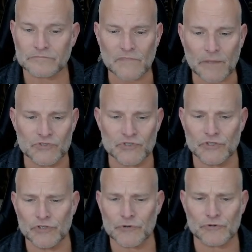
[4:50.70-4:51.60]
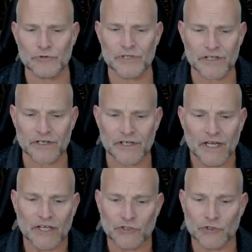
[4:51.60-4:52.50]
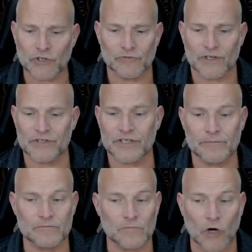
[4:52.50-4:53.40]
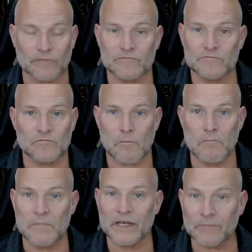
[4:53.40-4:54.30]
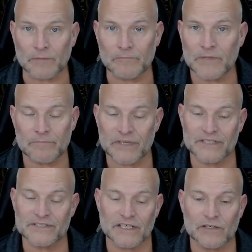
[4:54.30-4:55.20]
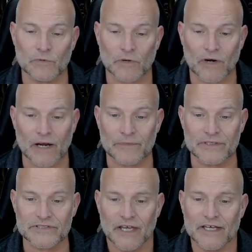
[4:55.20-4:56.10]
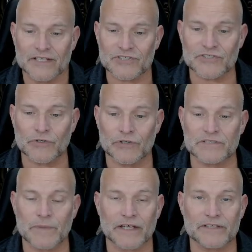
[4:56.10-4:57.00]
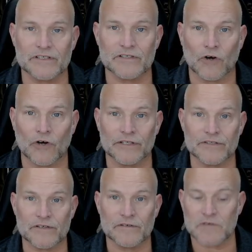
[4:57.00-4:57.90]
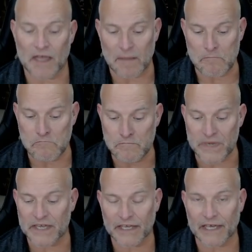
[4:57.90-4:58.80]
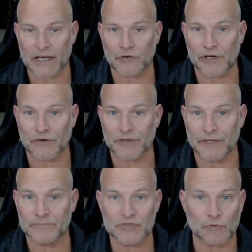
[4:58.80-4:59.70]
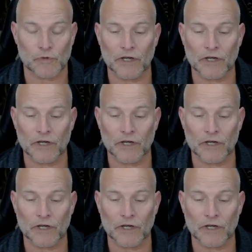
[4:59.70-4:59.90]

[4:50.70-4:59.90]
But you can go through here, you can run them on minimum PC requirements. Just don't expect on a big LLM to run